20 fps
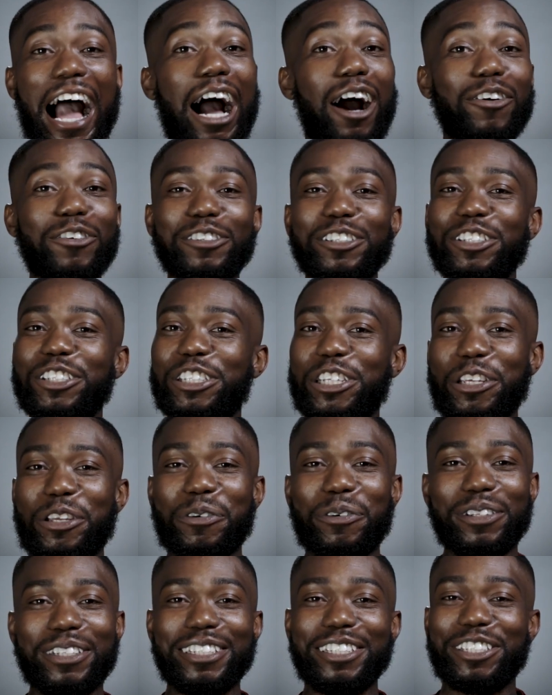I was
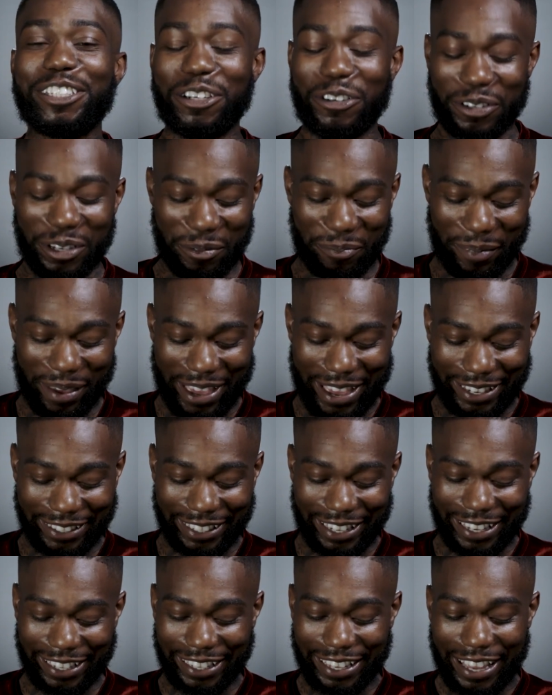genuinely joking, man.
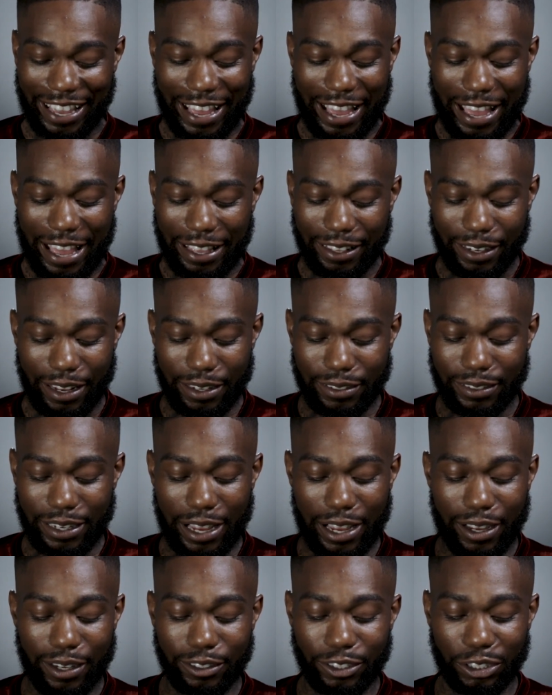Like, that's
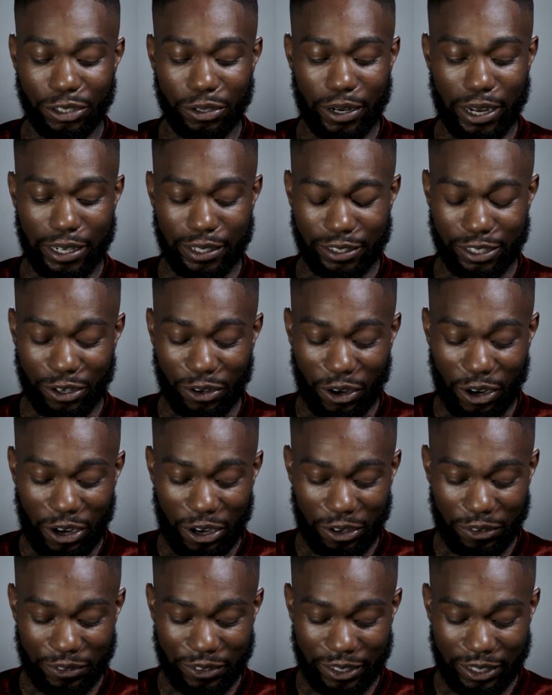not a joke I tell
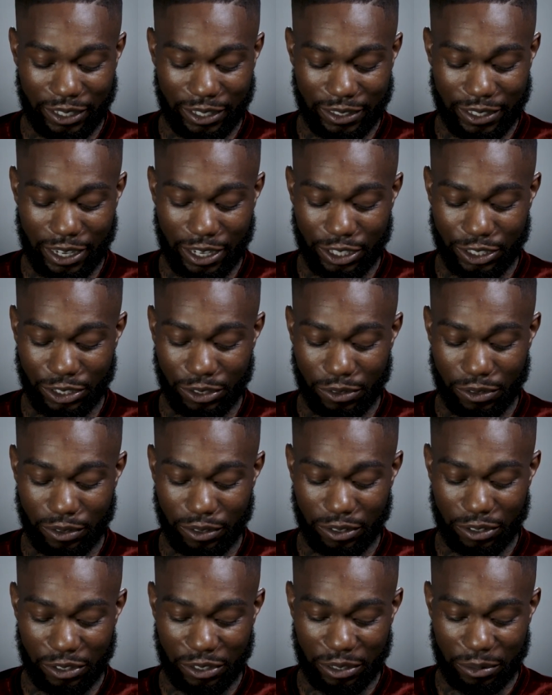often. It's not a joke.
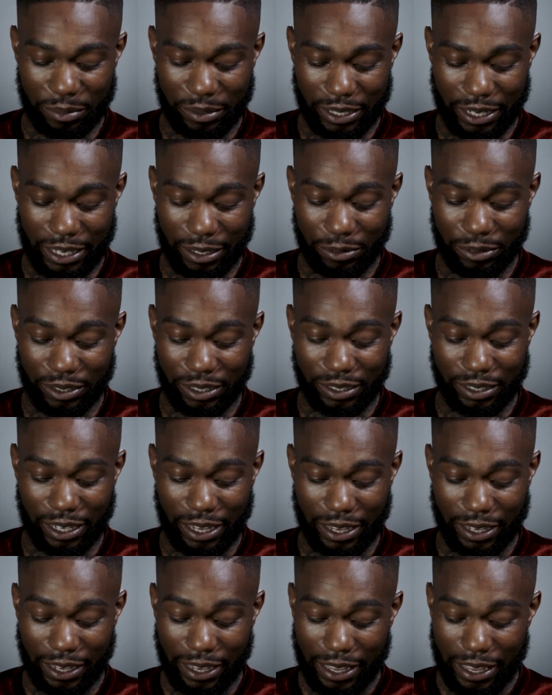You know what I'm saying? It was just
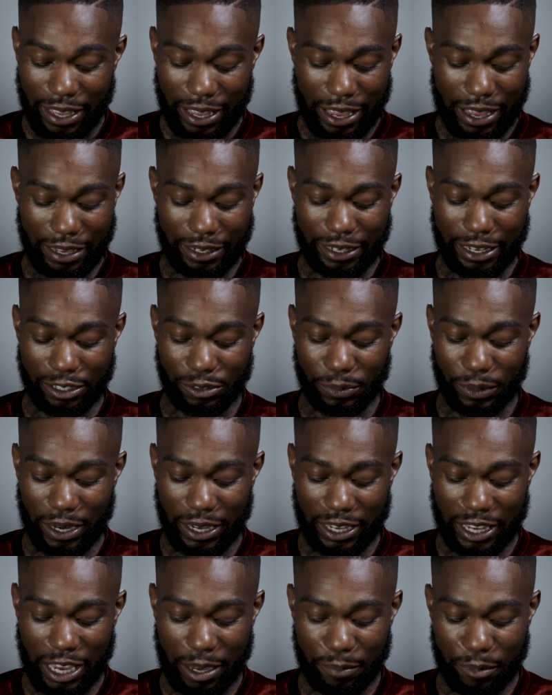like I, that's what I
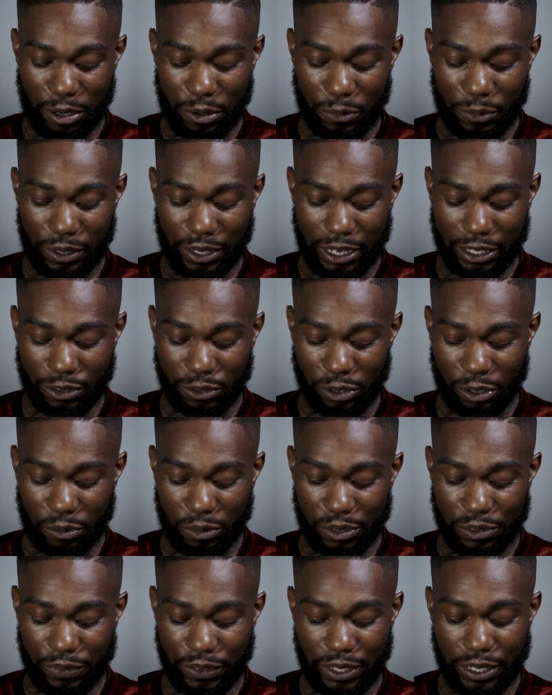came up with. I thought it
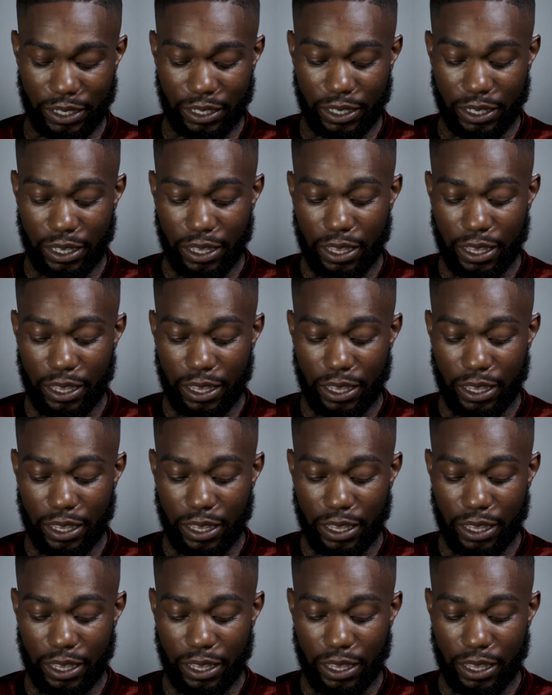was funny.